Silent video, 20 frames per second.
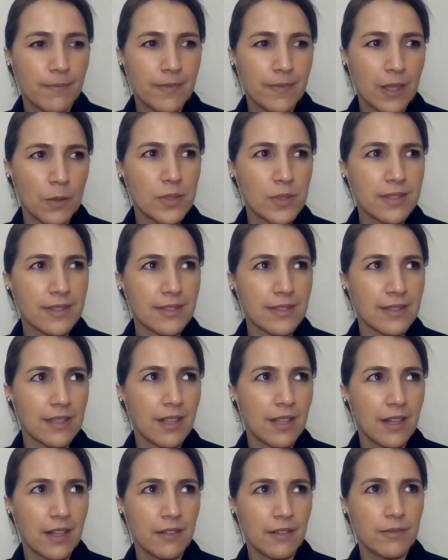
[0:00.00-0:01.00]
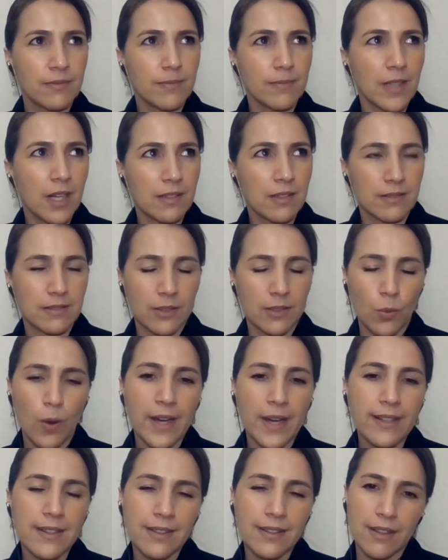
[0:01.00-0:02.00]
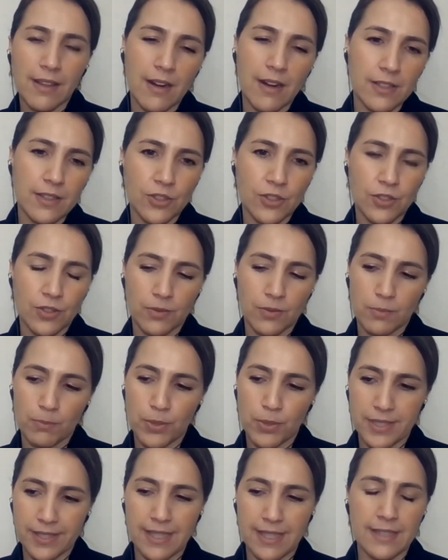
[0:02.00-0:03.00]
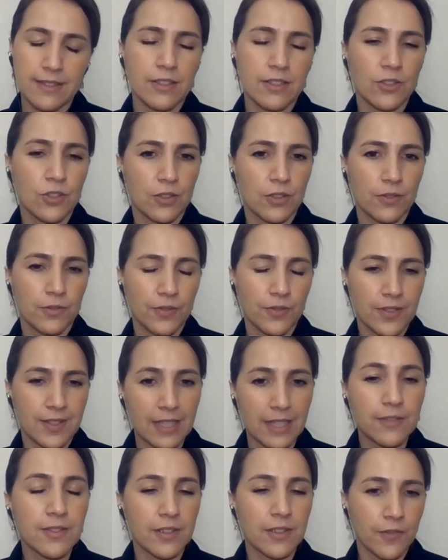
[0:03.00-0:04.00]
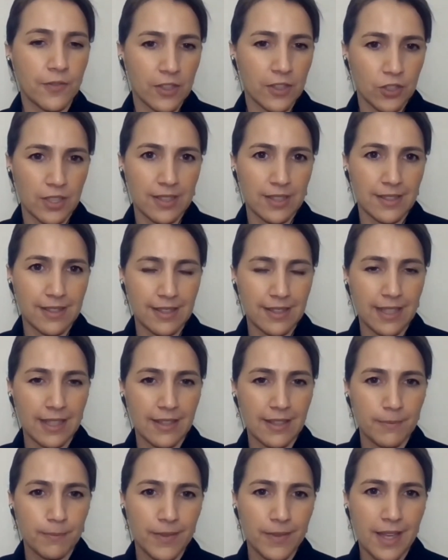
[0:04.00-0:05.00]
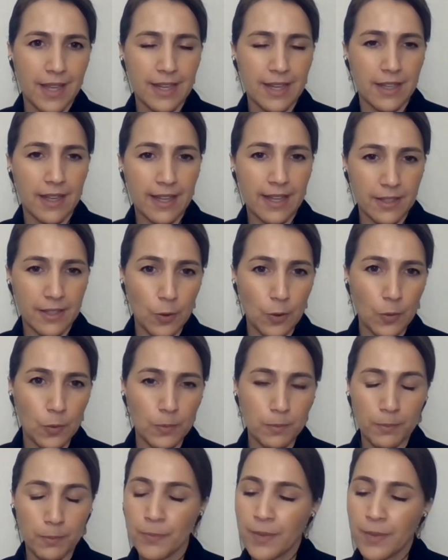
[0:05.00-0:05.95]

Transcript: there was quite a large percentage of self-sufficiency at home.